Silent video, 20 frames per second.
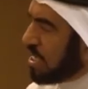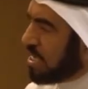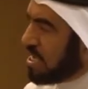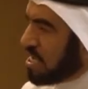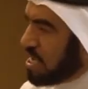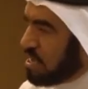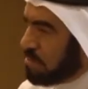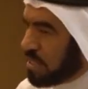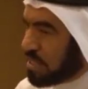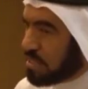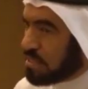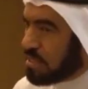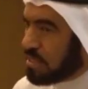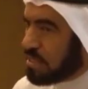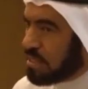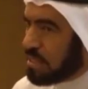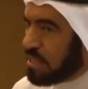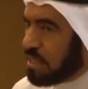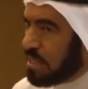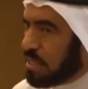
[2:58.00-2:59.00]

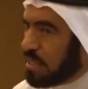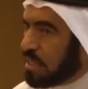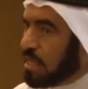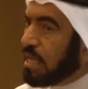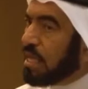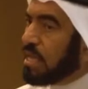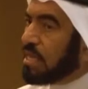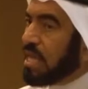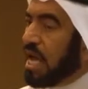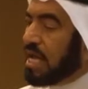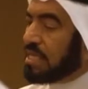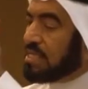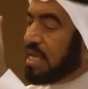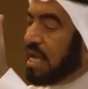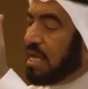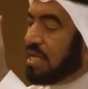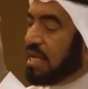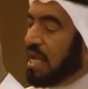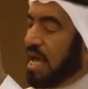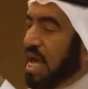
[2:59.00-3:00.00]
disagreement,
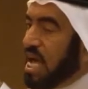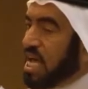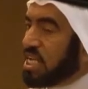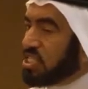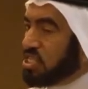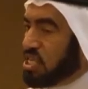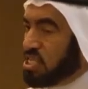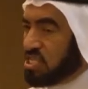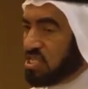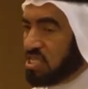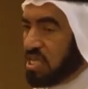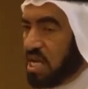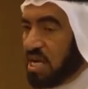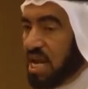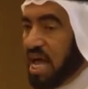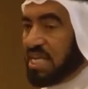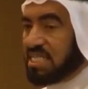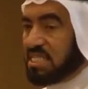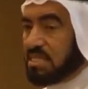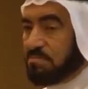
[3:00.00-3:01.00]
that her
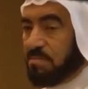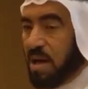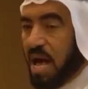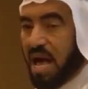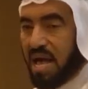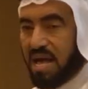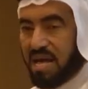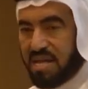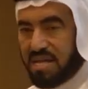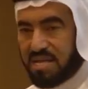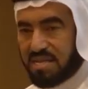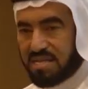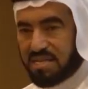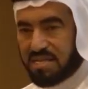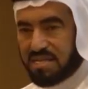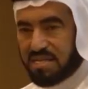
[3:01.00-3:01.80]
sister Asma